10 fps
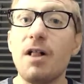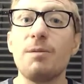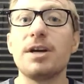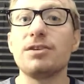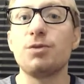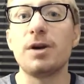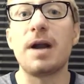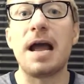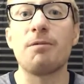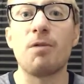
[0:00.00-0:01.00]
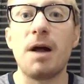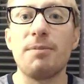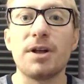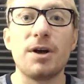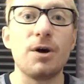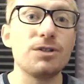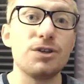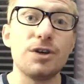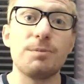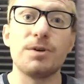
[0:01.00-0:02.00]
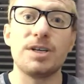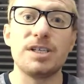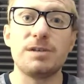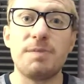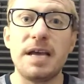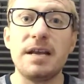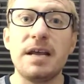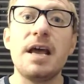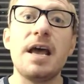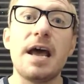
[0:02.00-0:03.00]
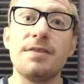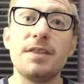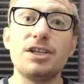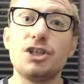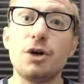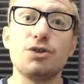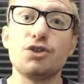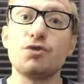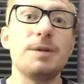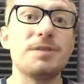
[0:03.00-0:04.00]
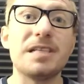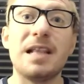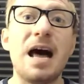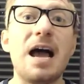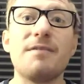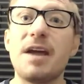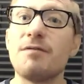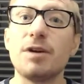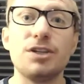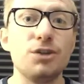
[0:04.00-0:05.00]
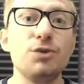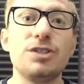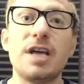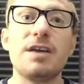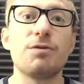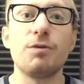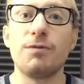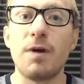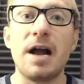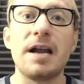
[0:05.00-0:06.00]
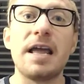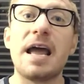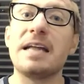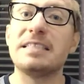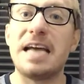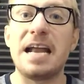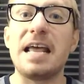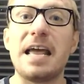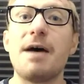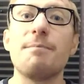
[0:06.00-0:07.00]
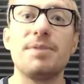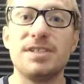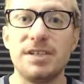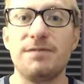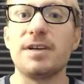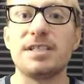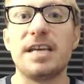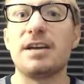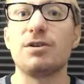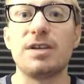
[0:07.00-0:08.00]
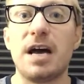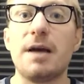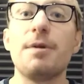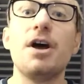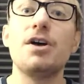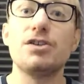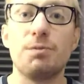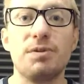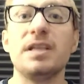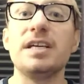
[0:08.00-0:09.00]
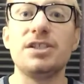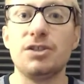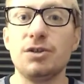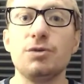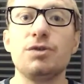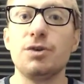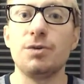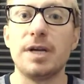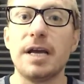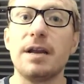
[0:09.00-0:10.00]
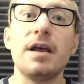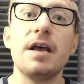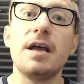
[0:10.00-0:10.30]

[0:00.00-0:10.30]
Follow me on Twitter at Ron Placone so you can participate. And this show streams live every Tuesday through Friday at 10 a.m. Pacific Standard Time, so please do tune in.